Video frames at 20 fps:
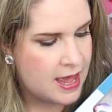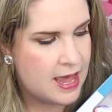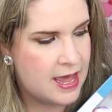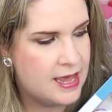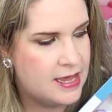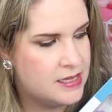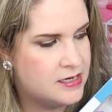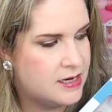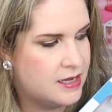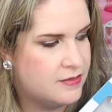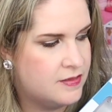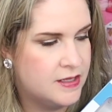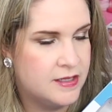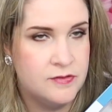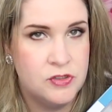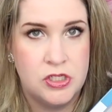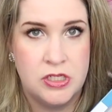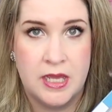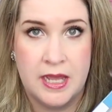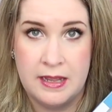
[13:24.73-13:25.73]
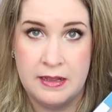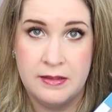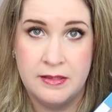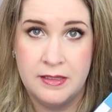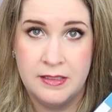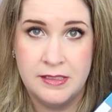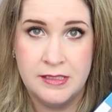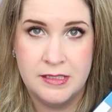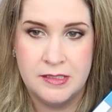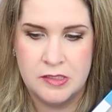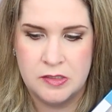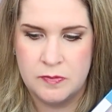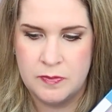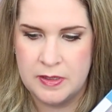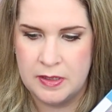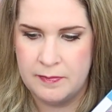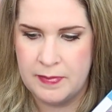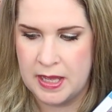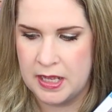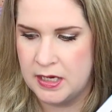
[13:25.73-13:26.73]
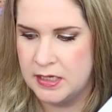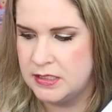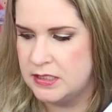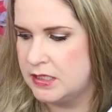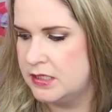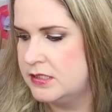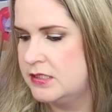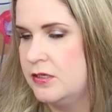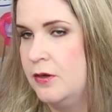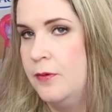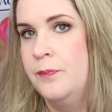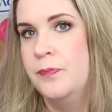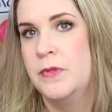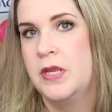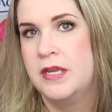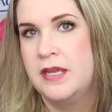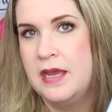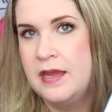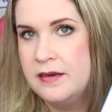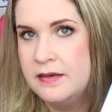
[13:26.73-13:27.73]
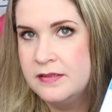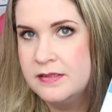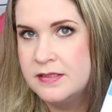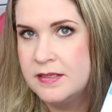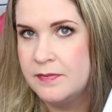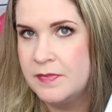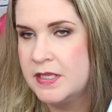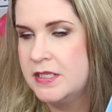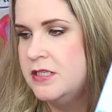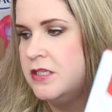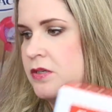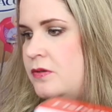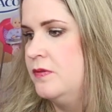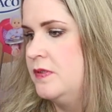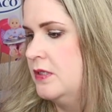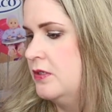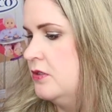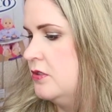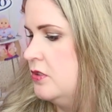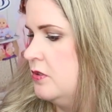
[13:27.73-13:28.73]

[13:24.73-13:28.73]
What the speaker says: And I think if she ate this would be a bad idea. So again, something to use under